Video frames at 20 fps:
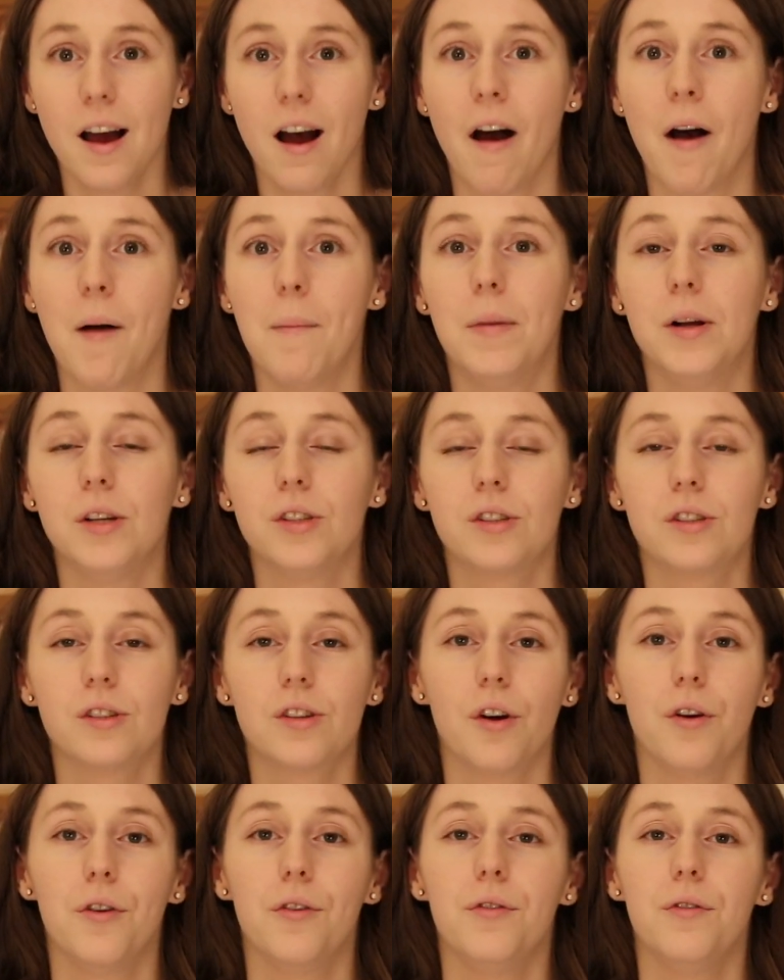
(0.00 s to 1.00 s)
Um,
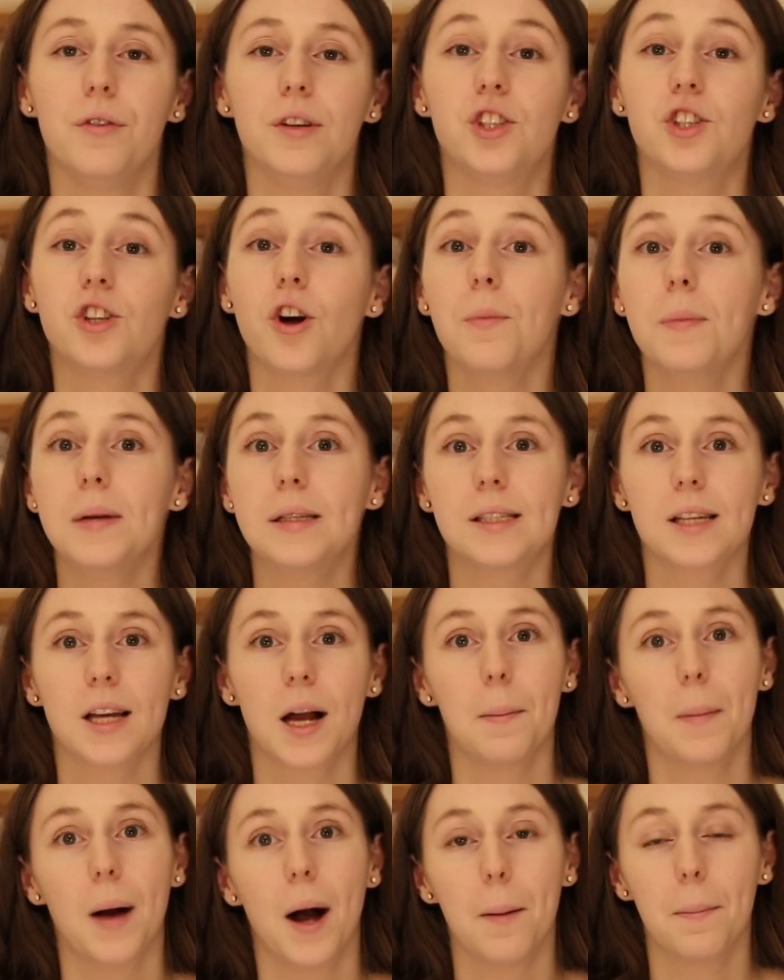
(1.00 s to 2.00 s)
so she told me to
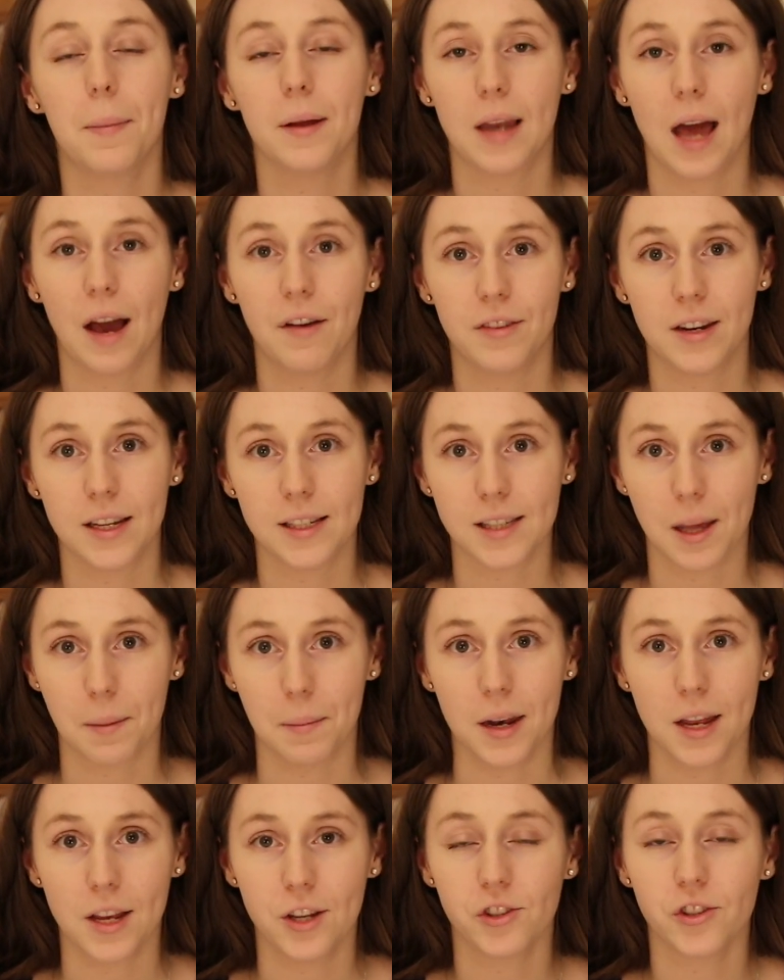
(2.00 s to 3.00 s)
come up and have an
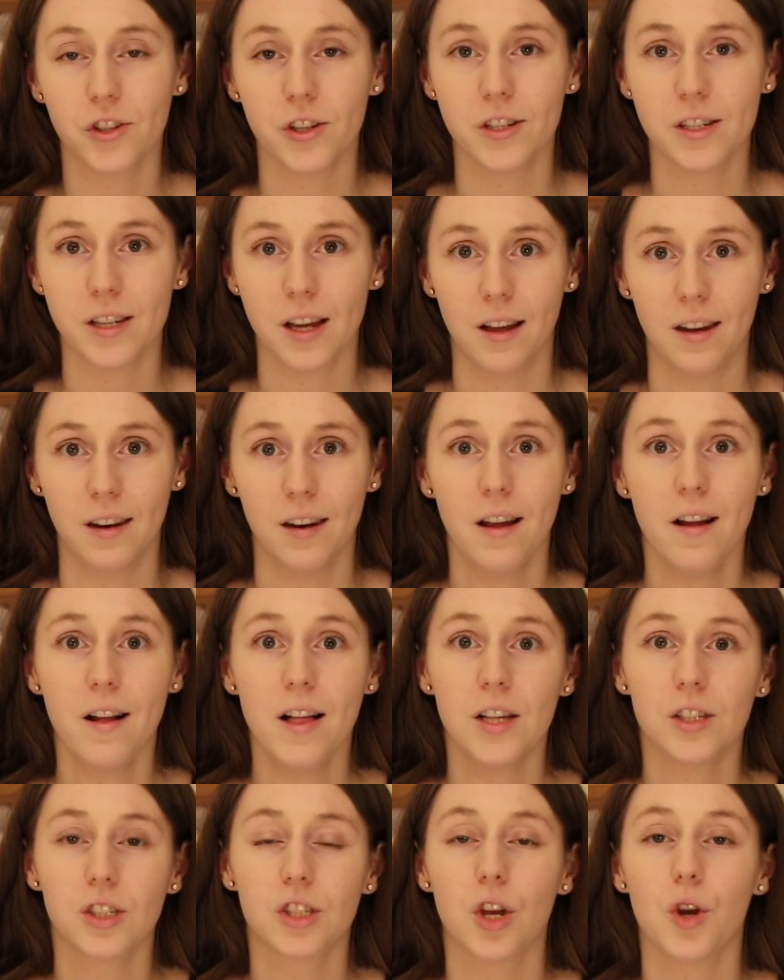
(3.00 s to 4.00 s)
examination done.
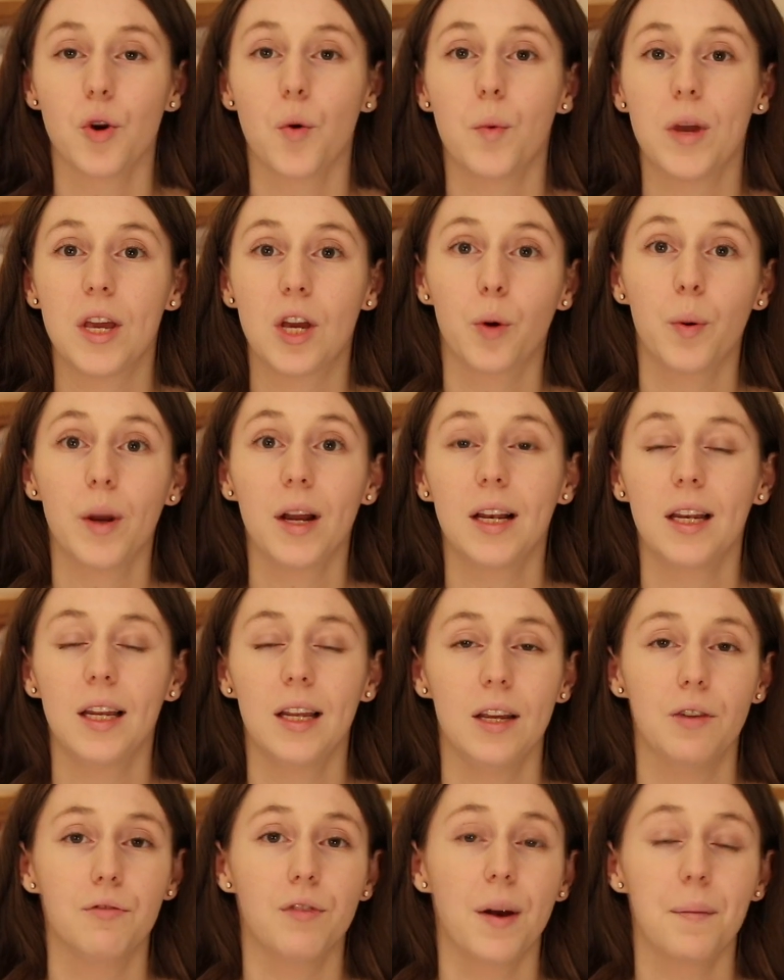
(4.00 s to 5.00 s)
So we
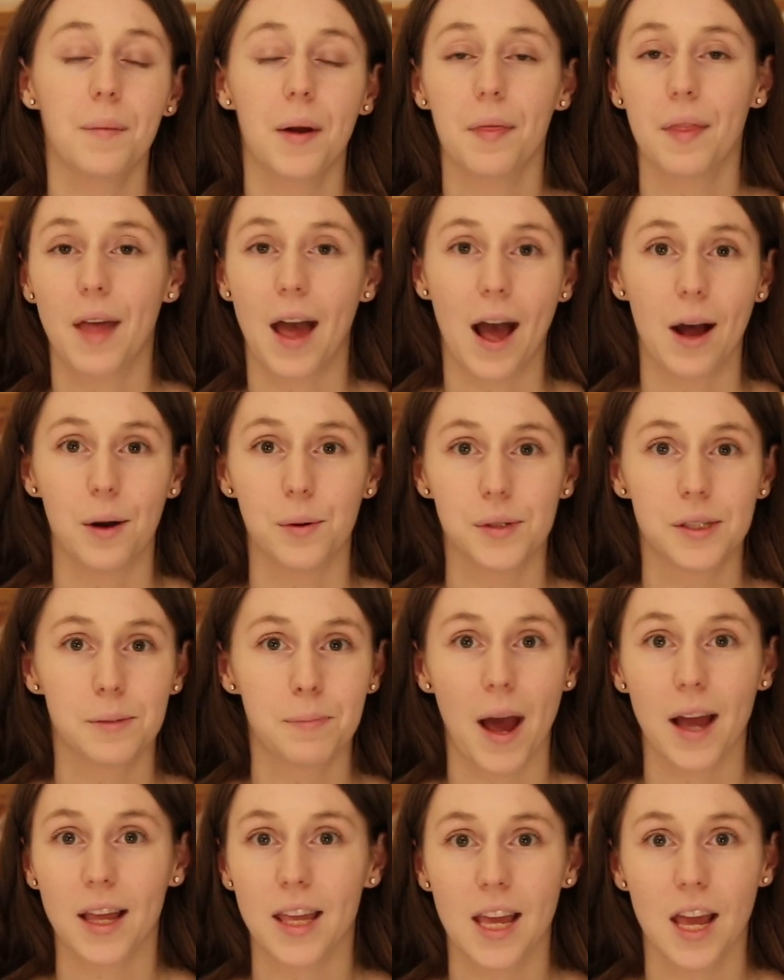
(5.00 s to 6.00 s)
quickly ran around the house,
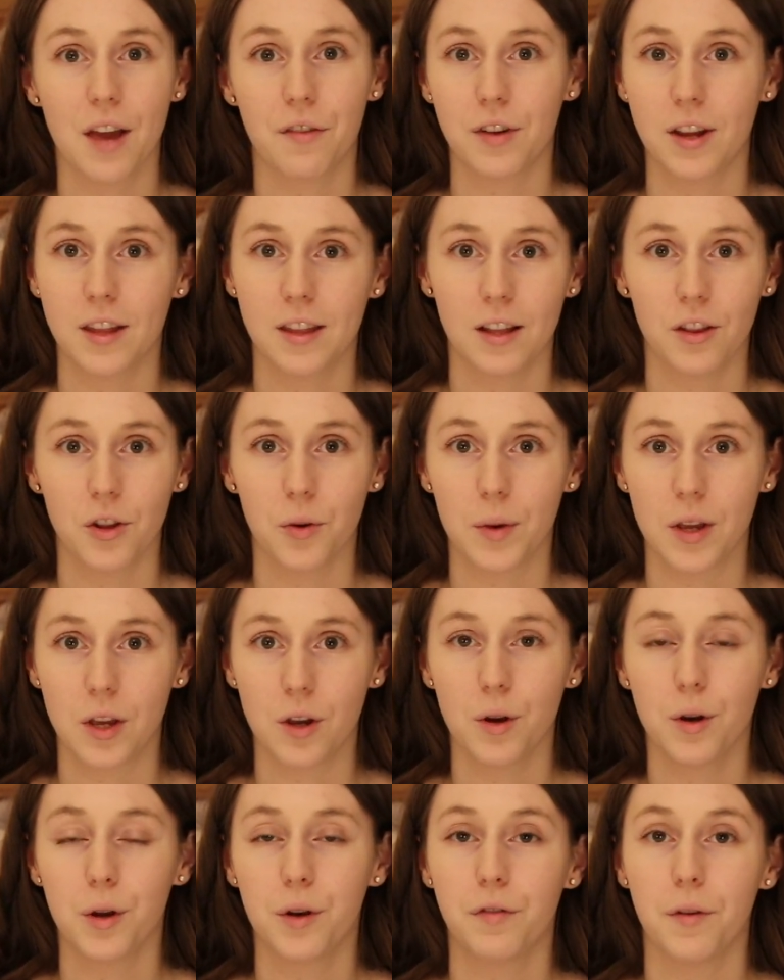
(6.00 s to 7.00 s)
packing everything that we
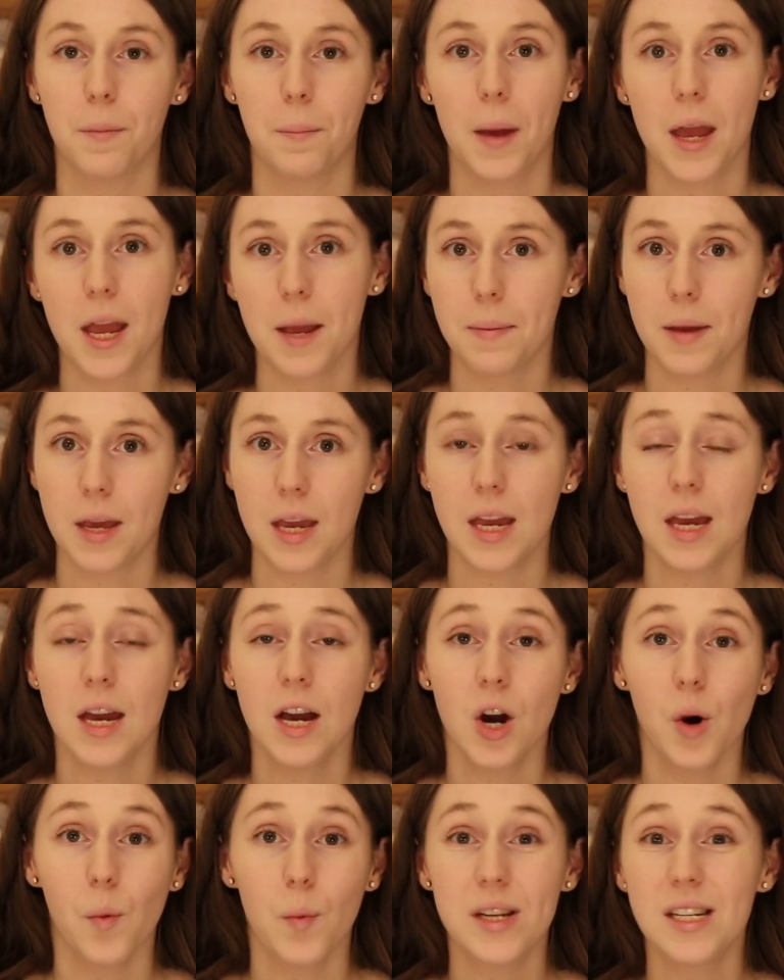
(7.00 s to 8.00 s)
could for baby.
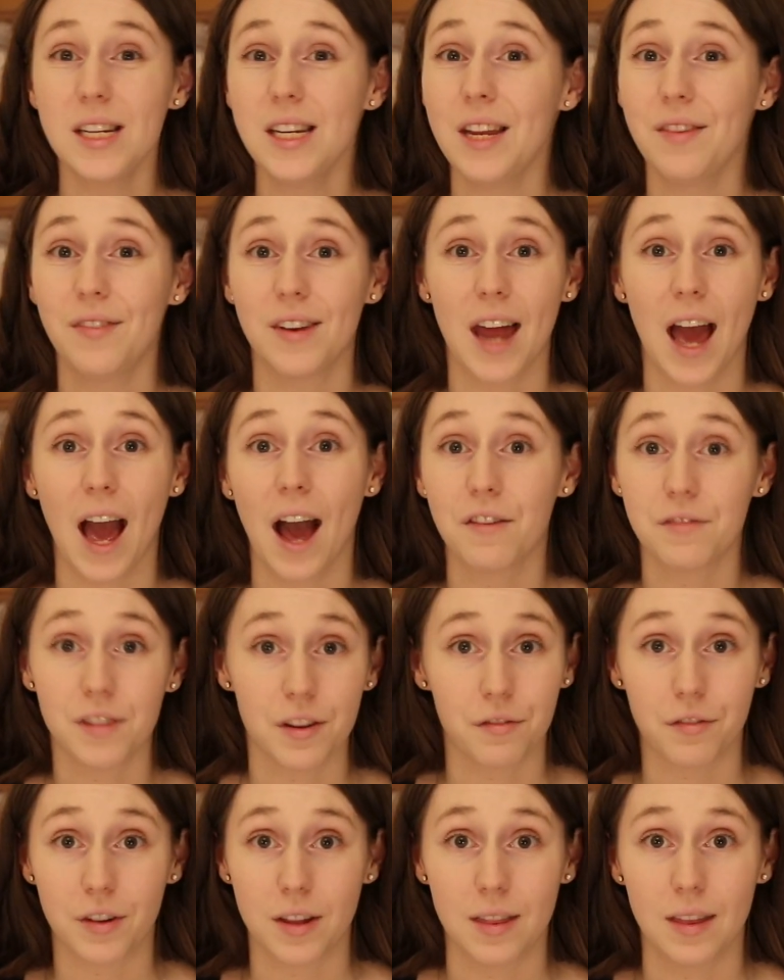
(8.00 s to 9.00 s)
We didn't even have
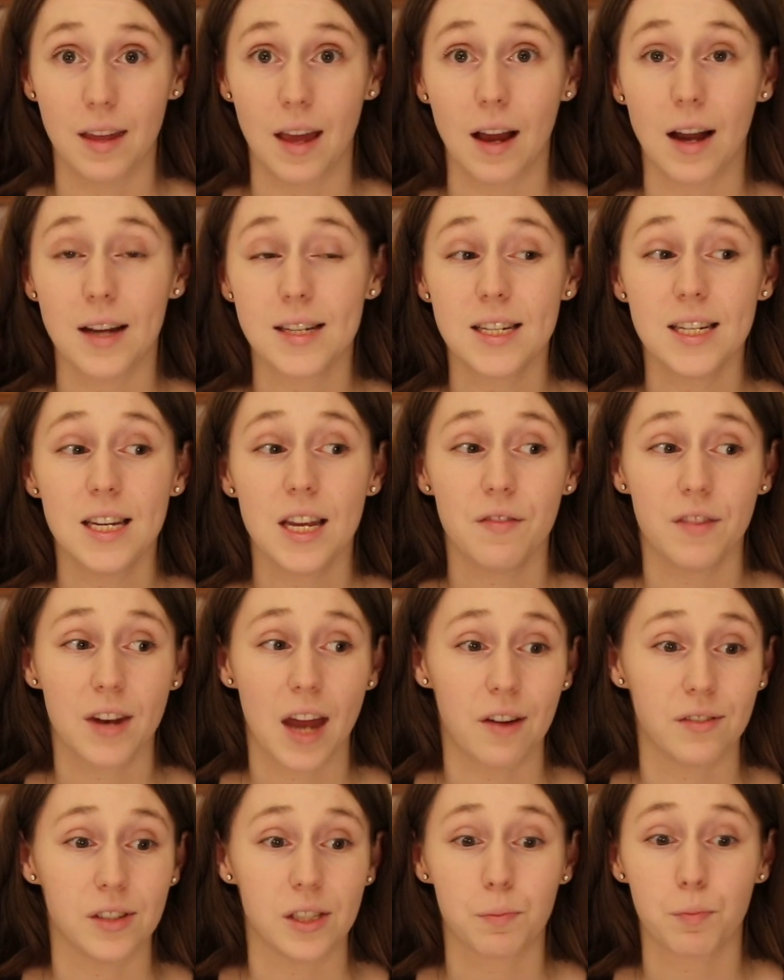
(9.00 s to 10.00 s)
everything. I didn't even
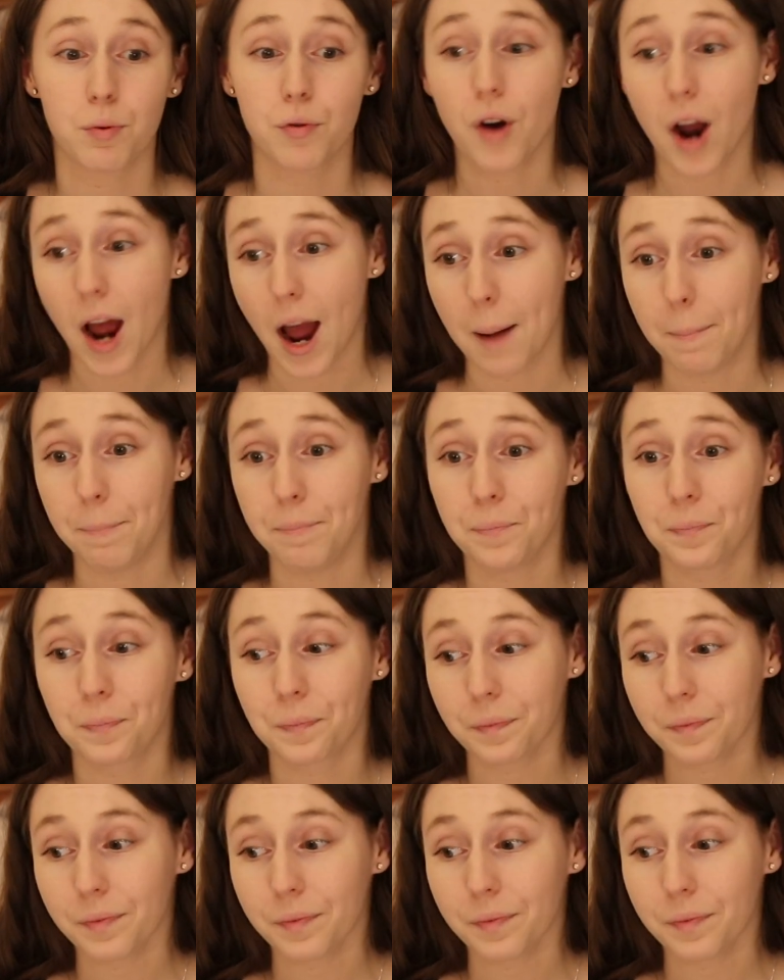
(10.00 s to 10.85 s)
have his pram.